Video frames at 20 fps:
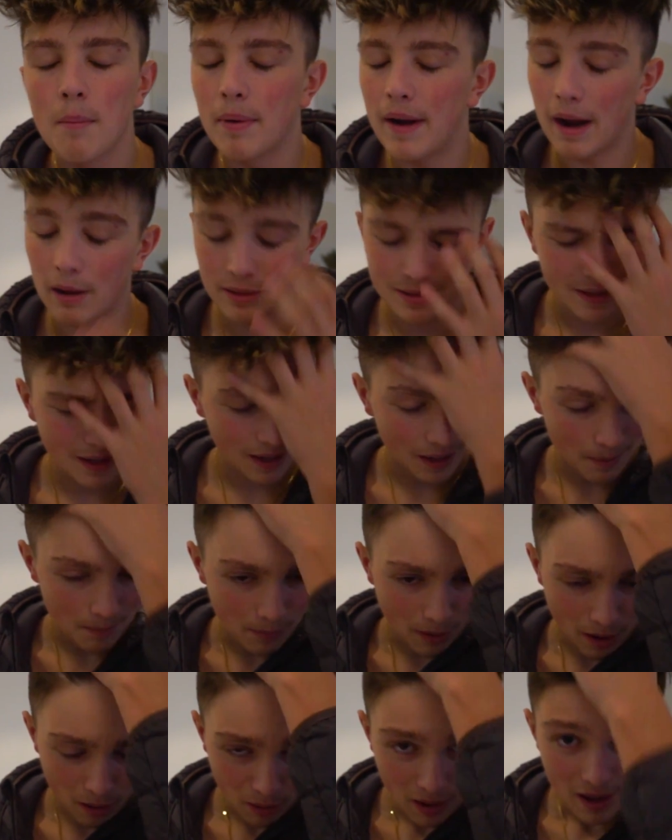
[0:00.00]
But I was
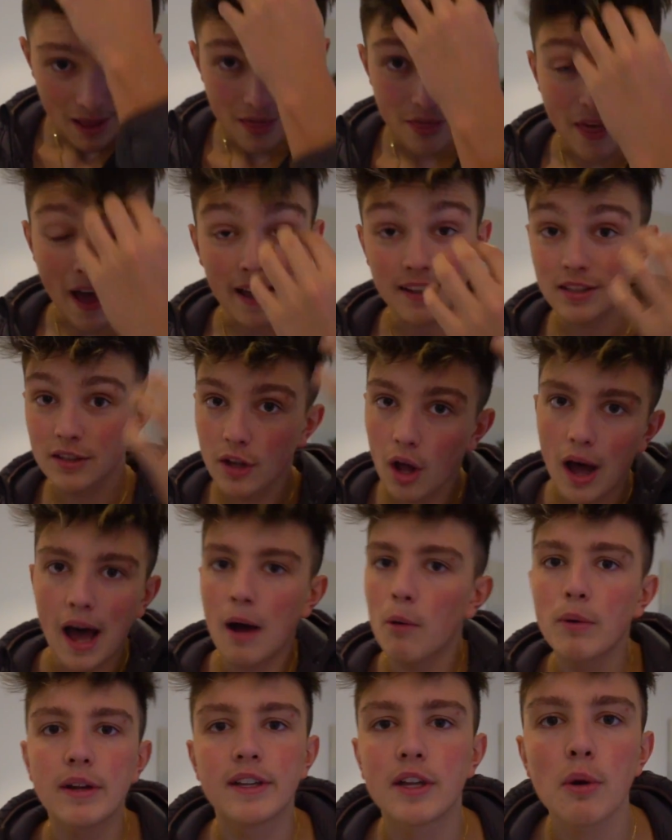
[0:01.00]
thinking, bro, that's not
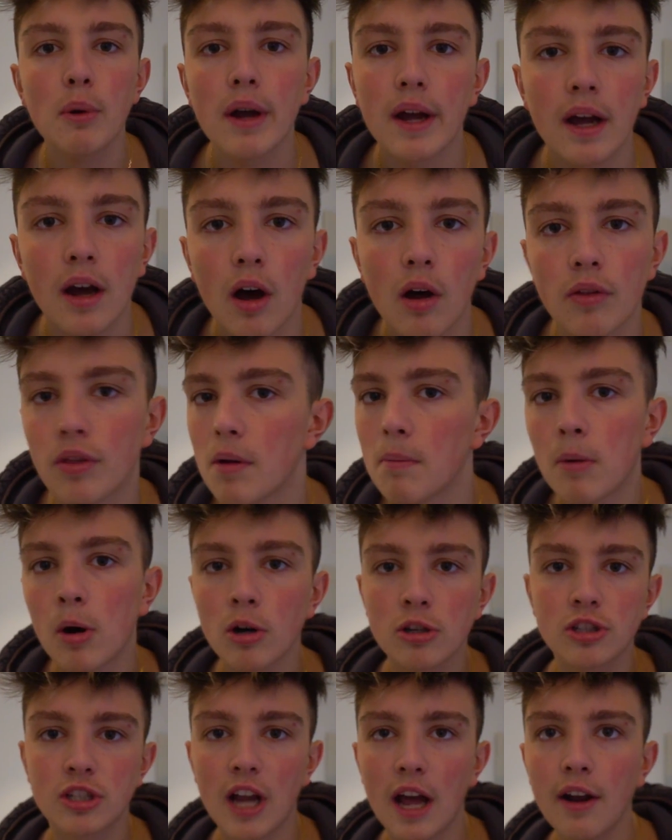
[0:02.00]
how we do it on the
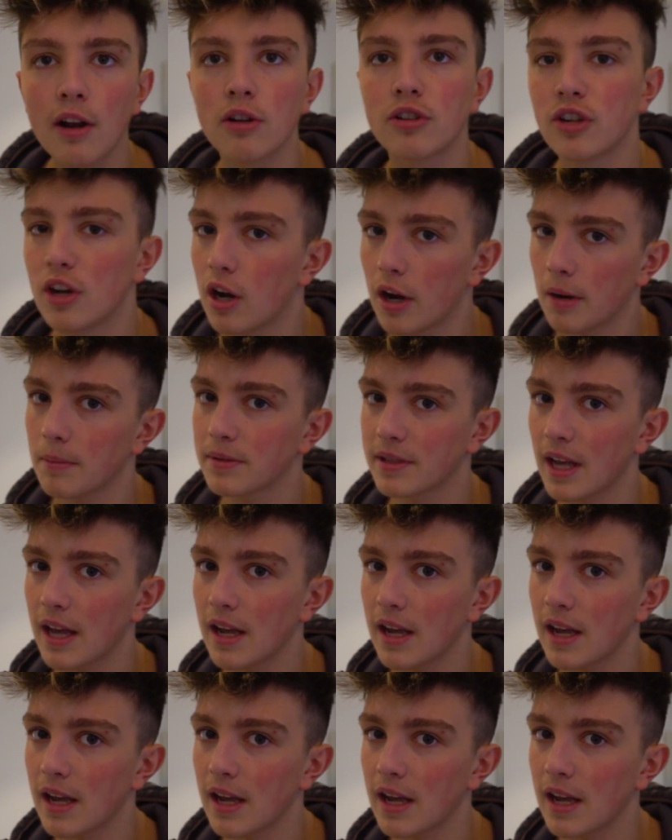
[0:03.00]
Morgz channel, do you know what I'm